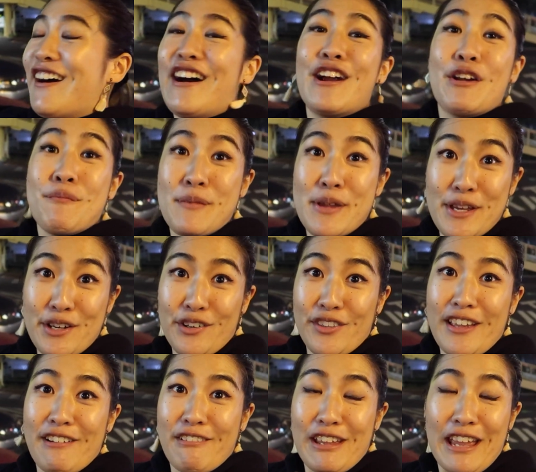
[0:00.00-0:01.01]
our meal
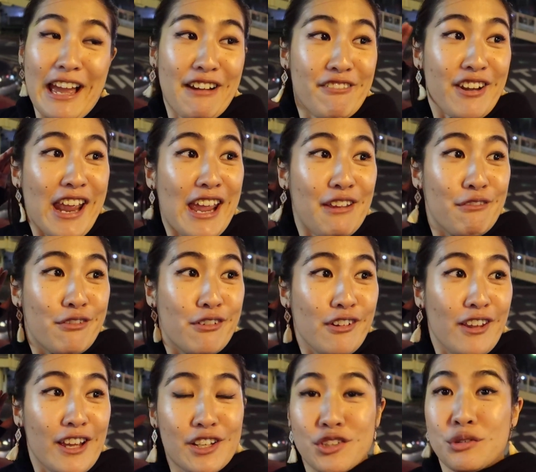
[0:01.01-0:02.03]
that we haven't ate
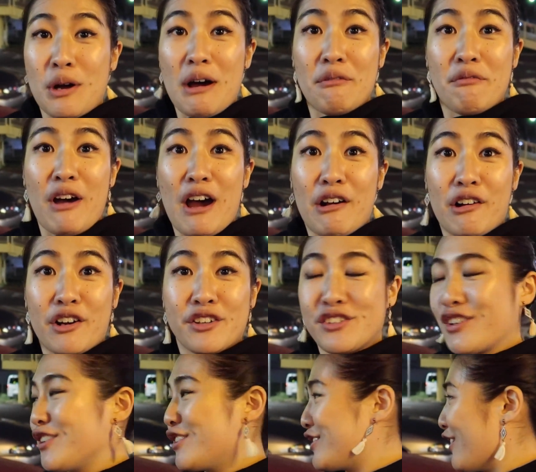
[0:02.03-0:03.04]
for like 12
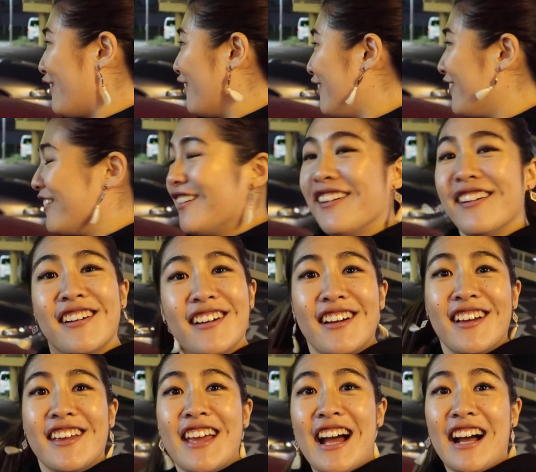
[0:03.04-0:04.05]
hours. So
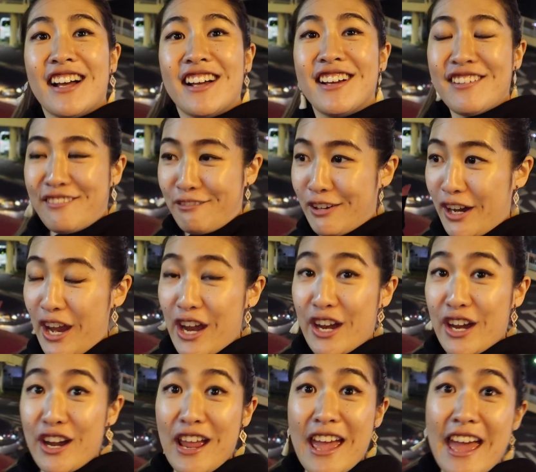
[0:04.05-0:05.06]
yeah, we're
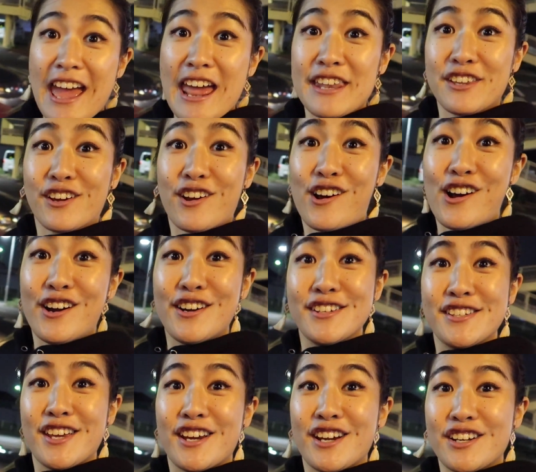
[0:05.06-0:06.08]
here and the car
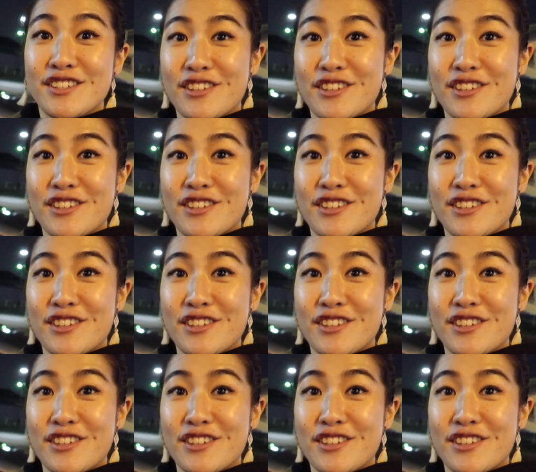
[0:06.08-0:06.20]
is here,